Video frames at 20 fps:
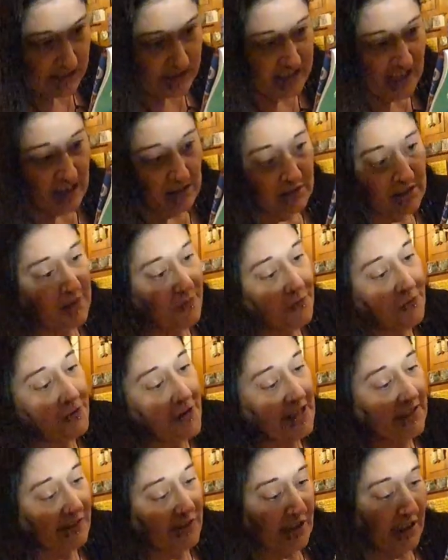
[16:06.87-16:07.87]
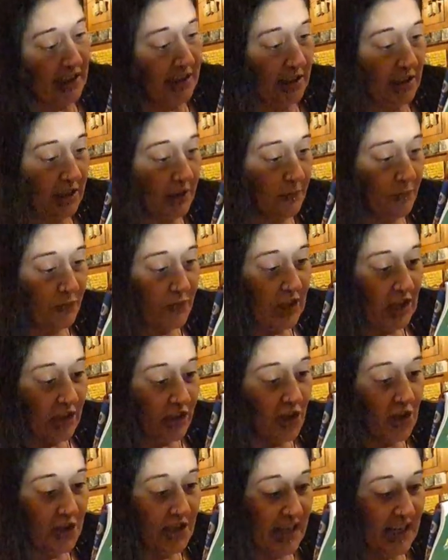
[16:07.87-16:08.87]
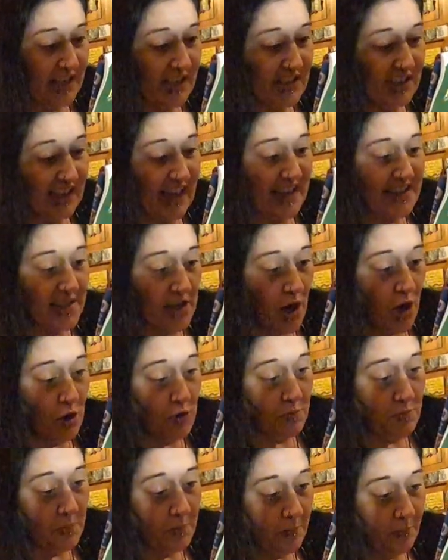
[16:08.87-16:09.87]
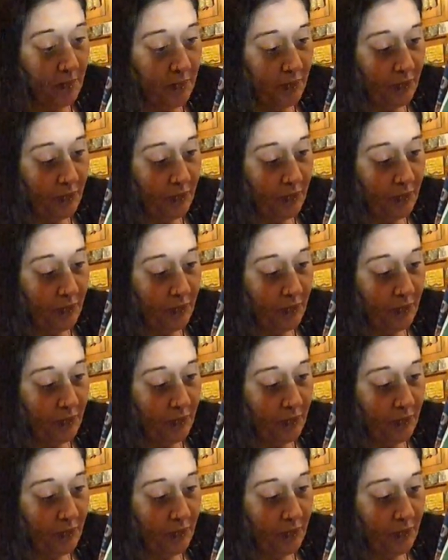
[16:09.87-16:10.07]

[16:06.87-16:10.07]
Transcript: "Sounding frantic. You need to get home."